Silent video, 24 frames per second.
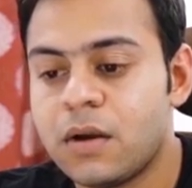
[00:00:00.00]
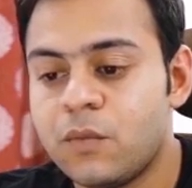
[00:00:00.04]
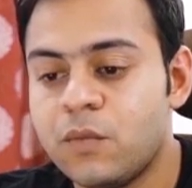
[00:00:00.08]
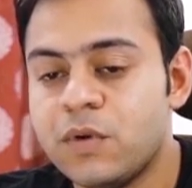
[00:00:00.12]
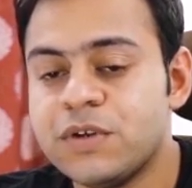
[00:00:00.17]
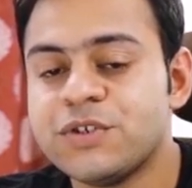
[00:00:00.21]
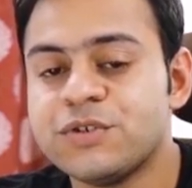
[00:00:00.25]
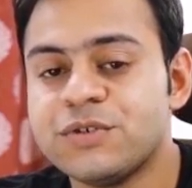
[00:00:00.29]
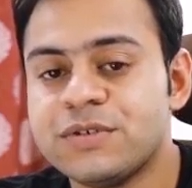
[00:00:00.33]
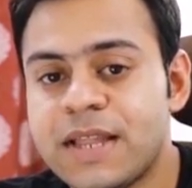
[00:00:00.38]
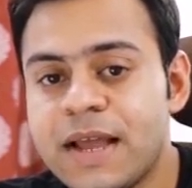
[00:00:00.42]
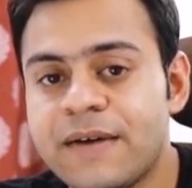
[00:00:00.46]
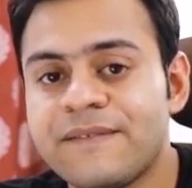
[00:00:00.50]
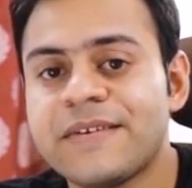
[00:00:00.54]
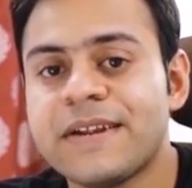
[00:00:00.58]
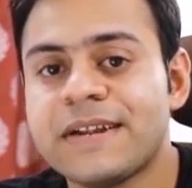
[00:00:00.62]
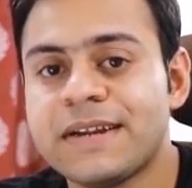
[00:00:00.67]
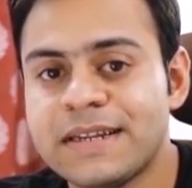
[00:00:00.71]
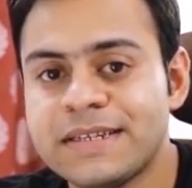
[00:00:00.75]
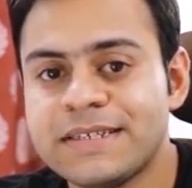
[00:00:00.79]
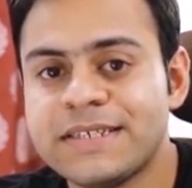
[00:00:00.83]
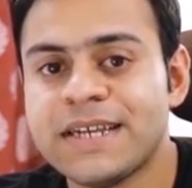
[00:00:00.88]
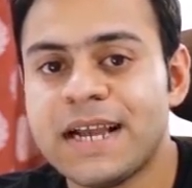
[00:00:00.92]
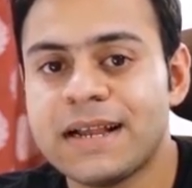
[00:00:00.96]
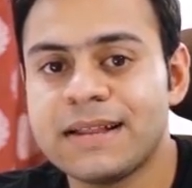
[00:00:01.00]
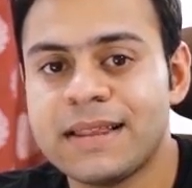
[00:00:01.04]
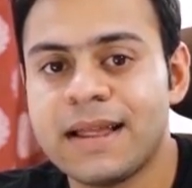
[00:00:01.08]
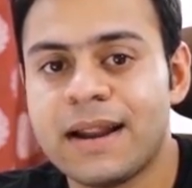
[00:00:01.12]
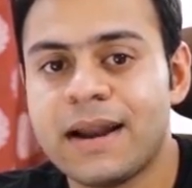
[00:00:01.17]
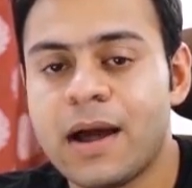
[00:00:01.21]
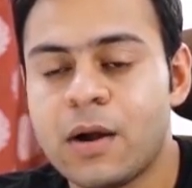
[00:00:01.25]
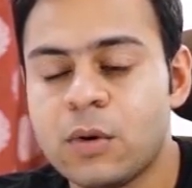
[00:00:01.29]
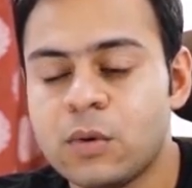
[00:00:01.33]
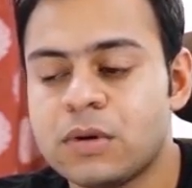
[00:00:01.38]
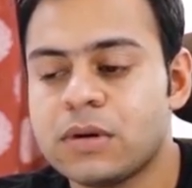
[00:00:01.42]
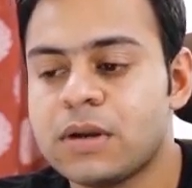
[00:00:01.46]
We should definitely check
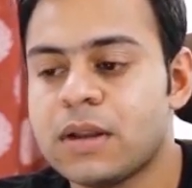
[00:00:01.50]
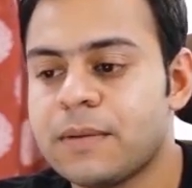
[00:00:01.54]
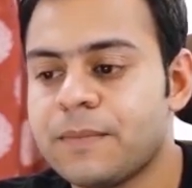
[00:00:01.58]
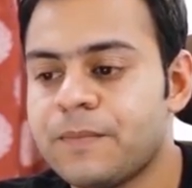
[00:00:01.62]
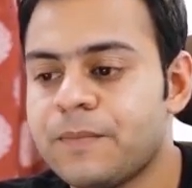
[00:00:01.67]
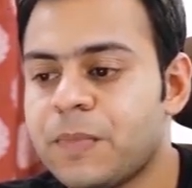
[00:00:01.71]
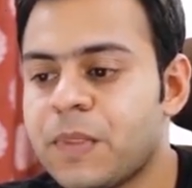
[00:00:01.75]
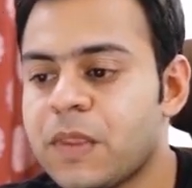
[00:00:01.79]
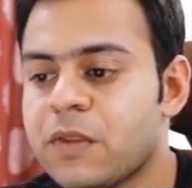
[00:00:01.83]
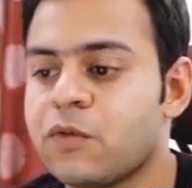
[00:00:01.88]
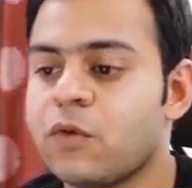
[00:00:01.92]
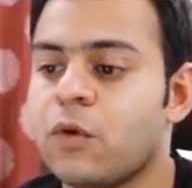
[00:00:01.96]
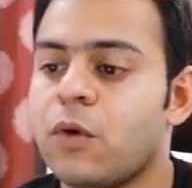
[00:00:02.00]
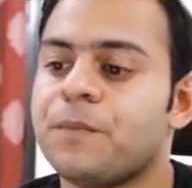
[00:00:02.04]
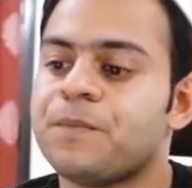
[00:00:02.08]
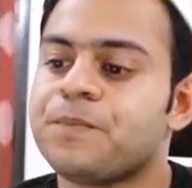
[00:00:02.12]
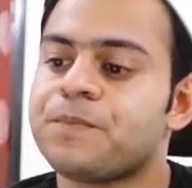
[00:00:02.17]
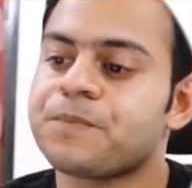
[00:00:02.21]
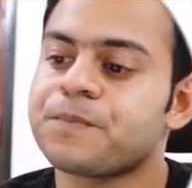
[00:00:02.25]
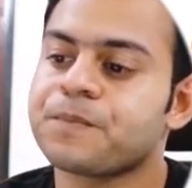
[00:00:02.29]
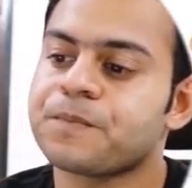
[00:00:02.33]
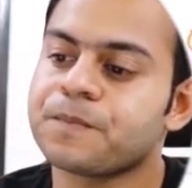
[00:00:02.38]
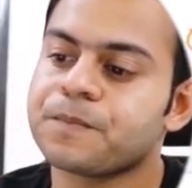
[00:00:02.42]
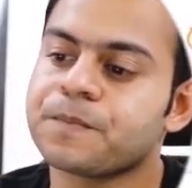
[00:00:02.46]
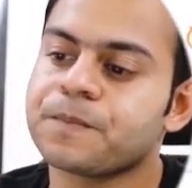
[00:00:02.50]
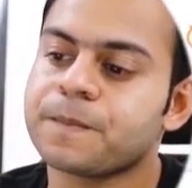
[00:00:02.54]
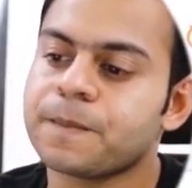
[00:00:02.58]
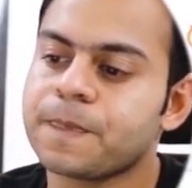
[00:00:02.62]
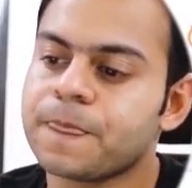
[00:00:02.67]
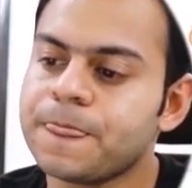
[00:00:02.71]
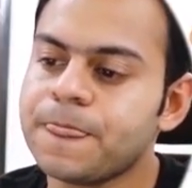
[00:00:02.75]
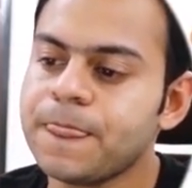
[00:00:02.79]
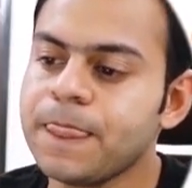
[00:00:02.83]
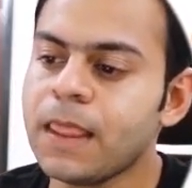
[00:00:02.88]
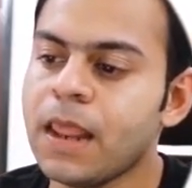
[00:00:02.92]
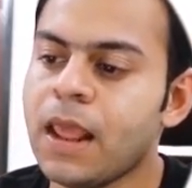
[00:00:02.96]
that out. So
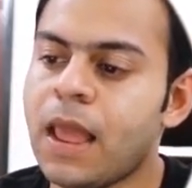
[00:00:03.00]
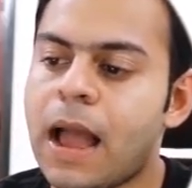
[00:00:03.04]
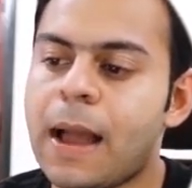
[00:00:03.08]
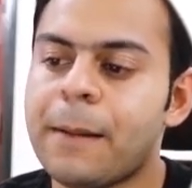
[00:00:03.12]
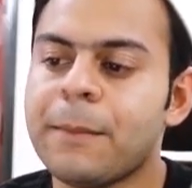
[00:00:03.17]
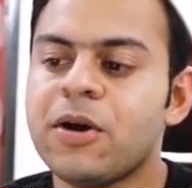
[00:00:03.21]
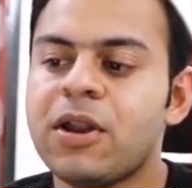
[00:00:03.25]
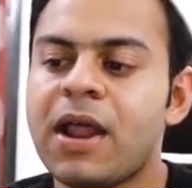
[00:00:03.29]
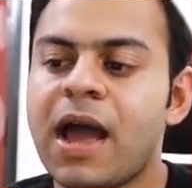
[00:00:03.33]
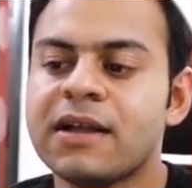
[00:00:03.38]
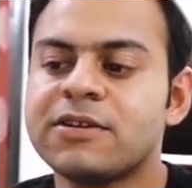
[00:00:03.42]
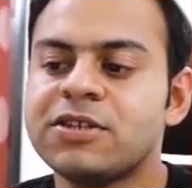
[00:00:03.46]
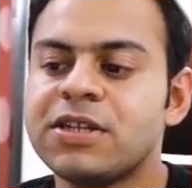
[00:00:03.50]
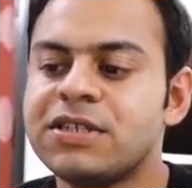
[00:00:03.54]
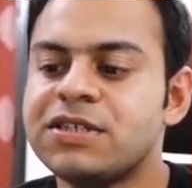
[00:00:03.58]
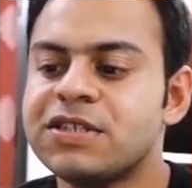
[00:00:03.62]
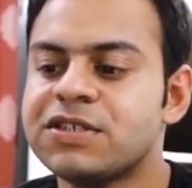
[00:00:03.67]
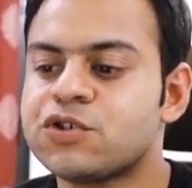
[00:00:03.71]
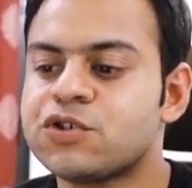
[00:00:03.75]
I'm gonna actually